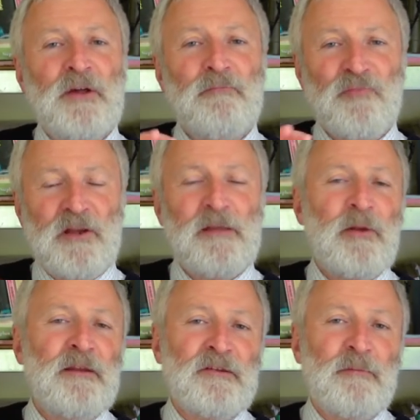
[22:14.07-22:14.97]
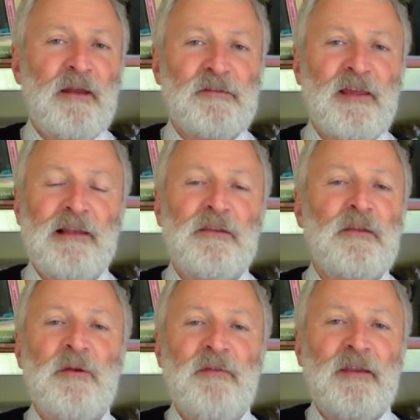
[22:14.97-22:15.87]
I'm really pleased to be able to tell you
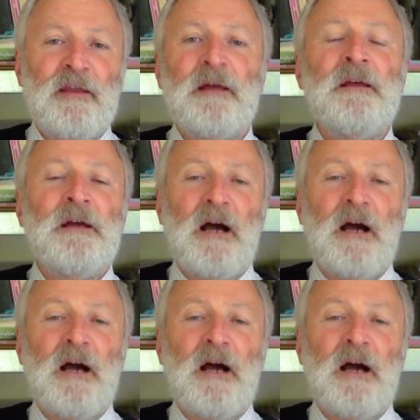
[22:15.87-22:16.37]
that we've had a,